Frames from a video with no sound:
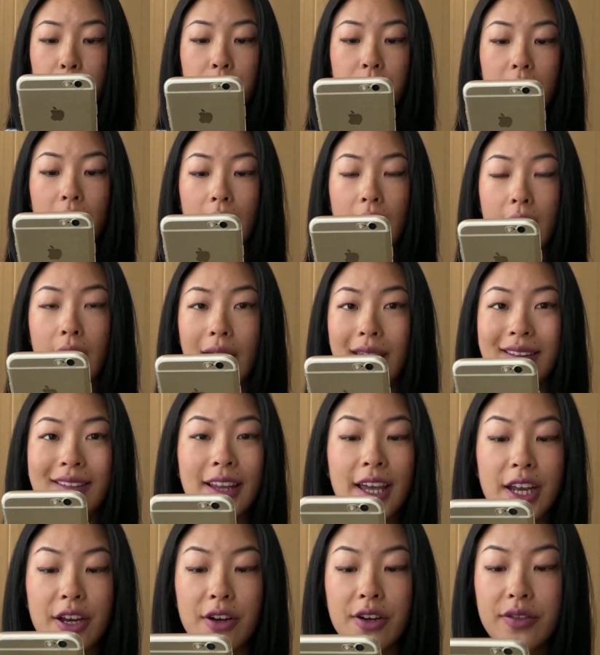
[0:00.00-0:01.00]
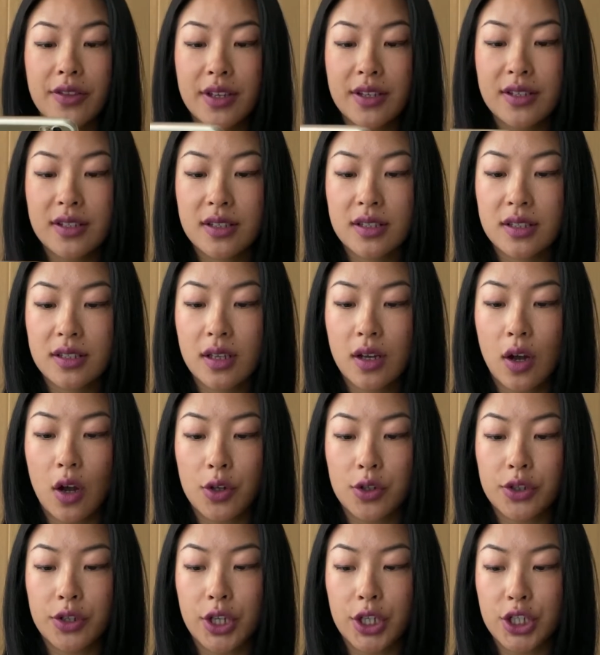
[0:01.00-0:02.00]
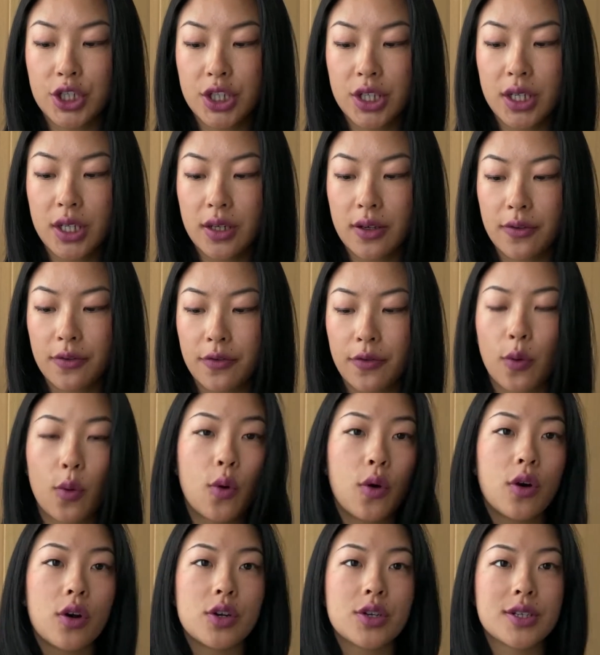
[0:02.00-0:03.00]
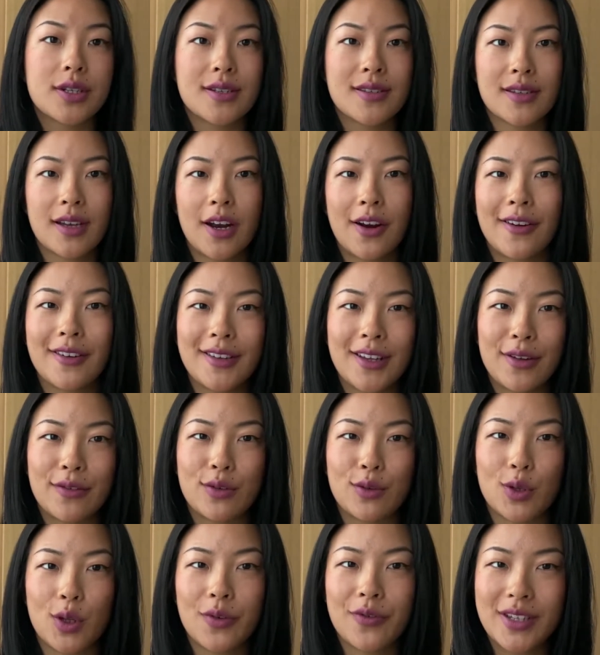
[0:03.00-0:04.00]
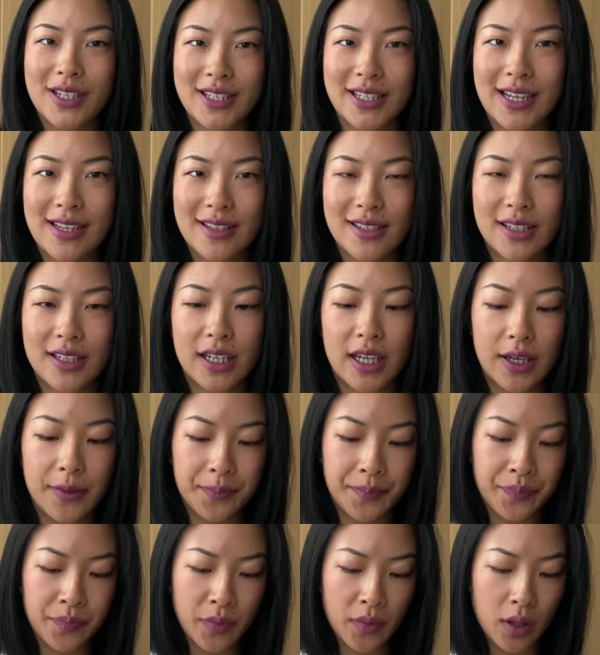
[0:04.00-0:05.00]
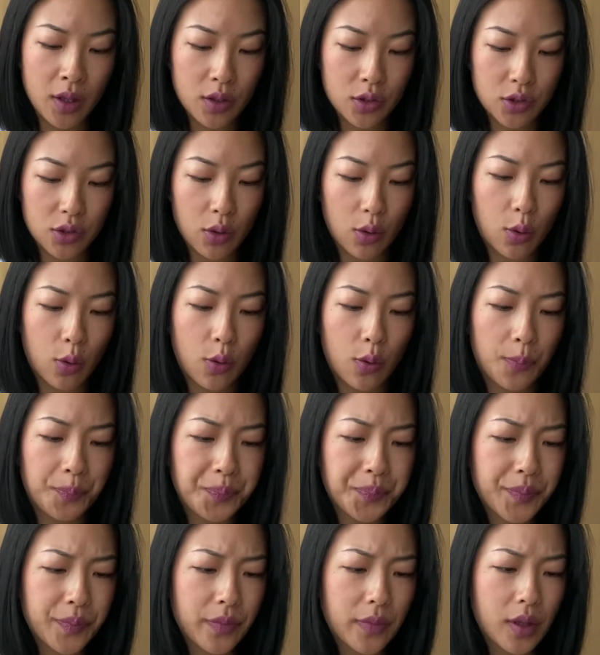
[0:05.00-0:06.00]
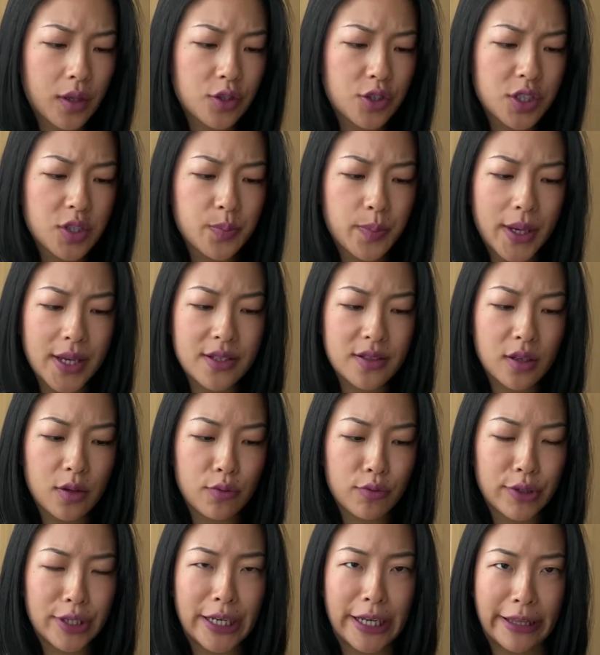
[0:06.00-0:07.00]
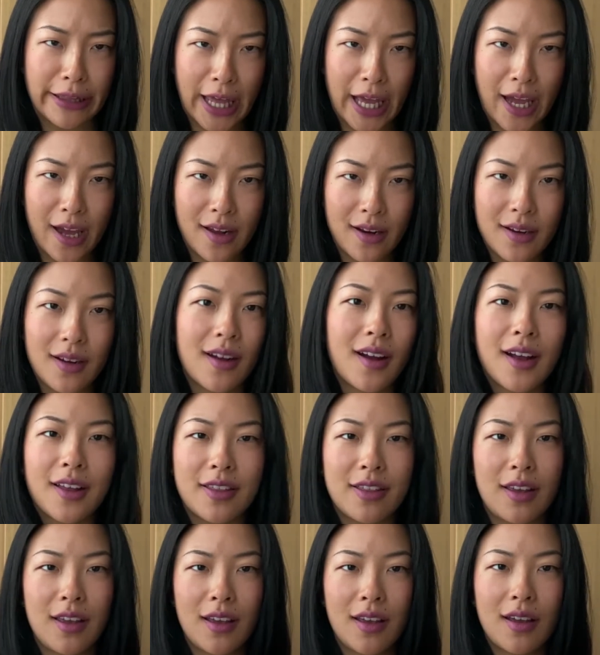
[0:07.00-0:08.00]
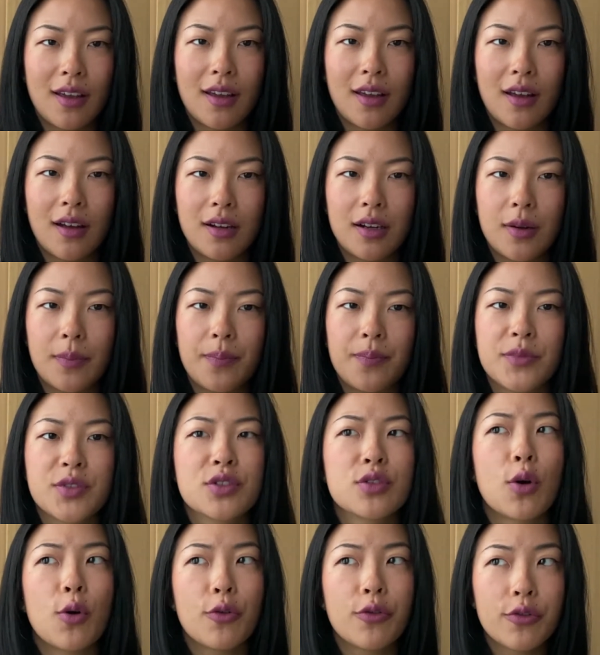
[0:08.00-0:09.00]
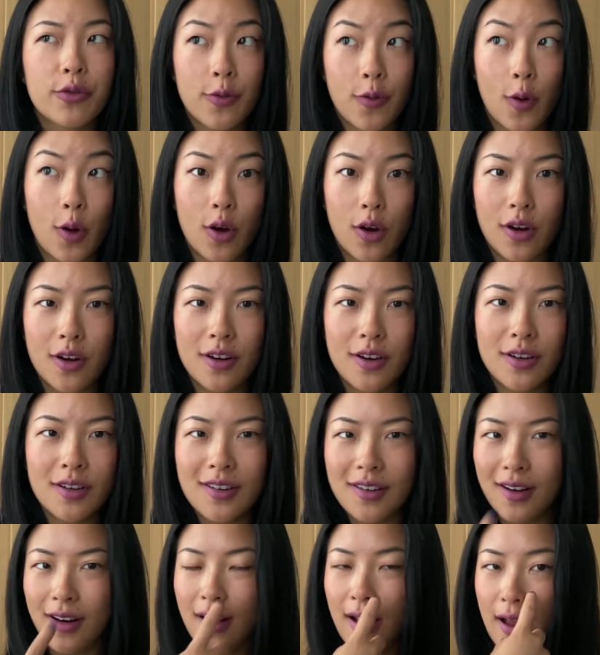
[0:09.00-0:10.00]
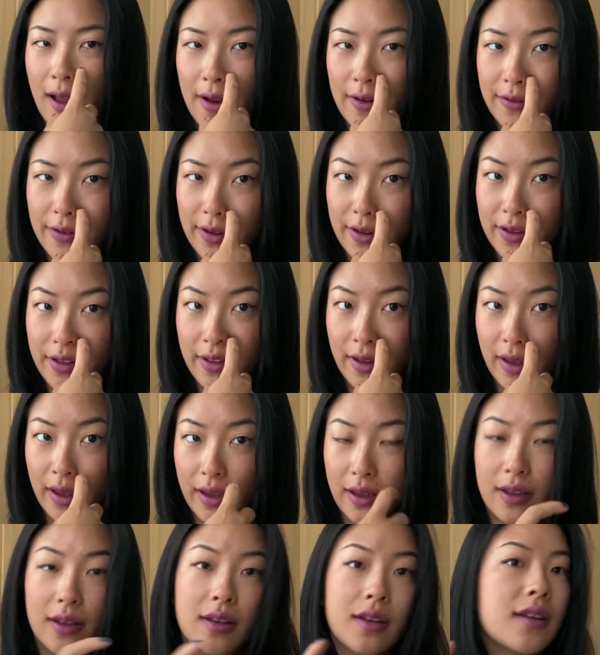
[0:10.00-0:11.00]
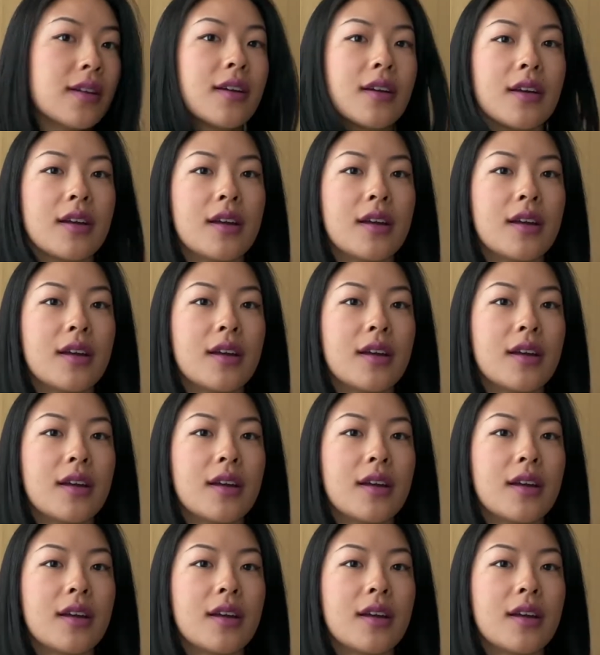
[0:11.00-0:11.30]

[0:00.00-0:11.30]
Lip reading: you can layer this onto the cheek for desired level of intensity. So just based on reading that, I think so far everything